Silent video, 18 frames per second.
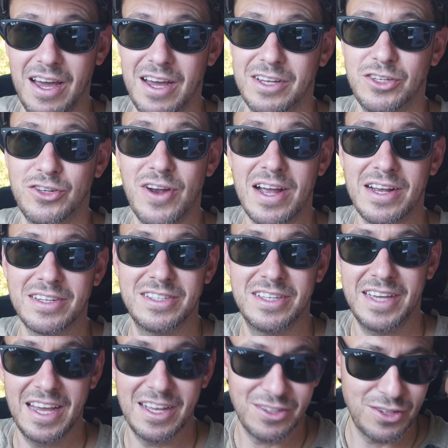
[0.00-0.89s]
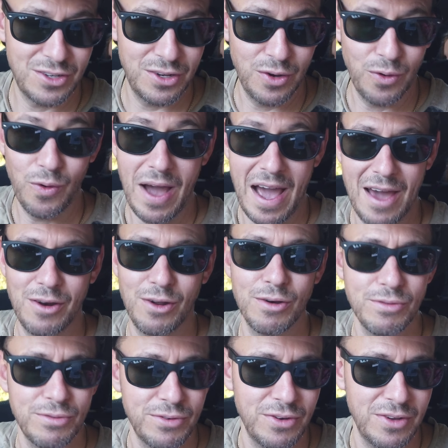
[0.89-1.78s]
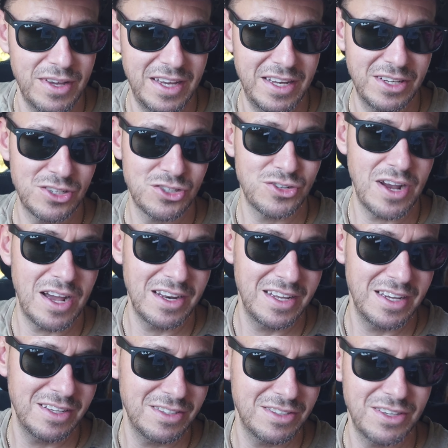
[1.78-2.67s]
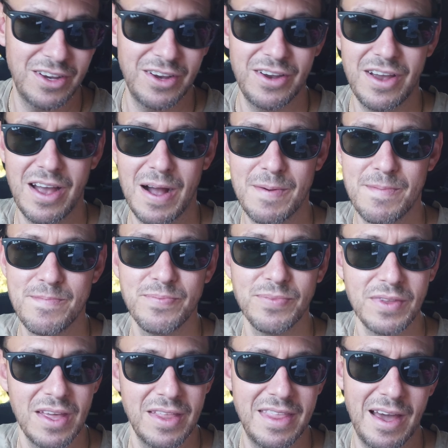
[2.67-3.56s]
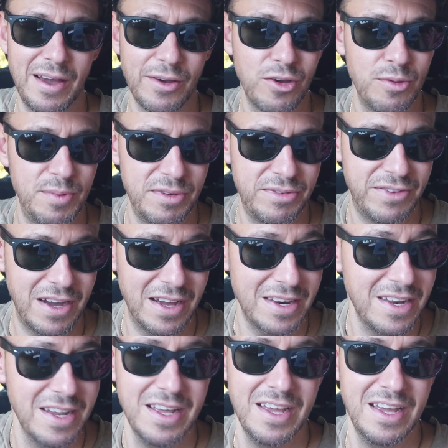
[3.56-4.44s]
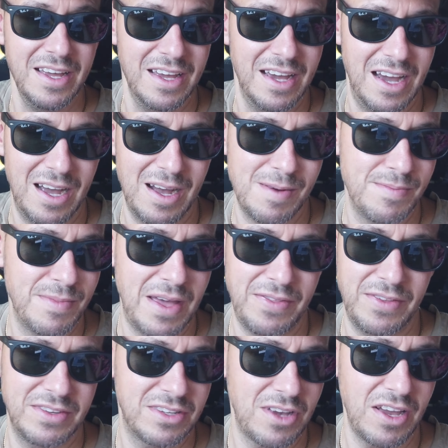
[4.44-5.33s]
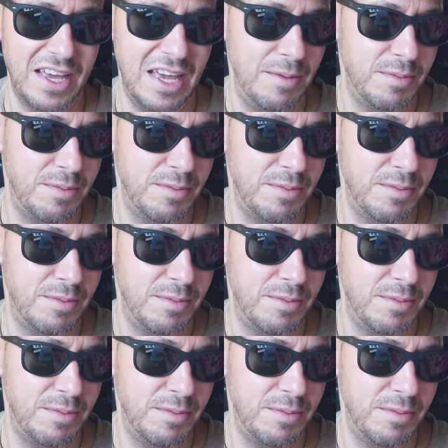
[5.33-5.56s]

uh, tracks to get to or out of in Australia. So um, that could be fun. Um, and there's a